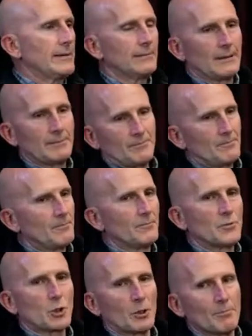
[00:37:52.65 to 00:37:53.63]
I'm
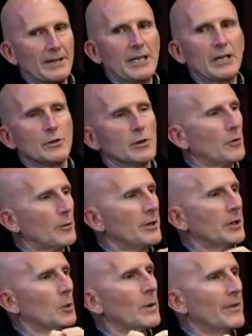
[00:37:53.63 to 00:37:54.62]
sure many of you are
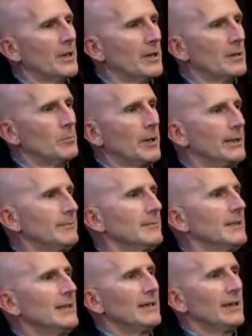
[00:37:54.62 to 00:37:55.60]
familiar with it, but
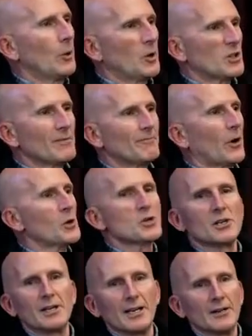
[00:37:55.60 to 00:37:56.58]
or some
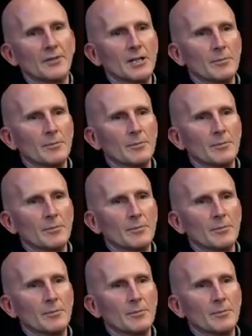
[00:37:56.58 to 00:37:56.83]
version of it.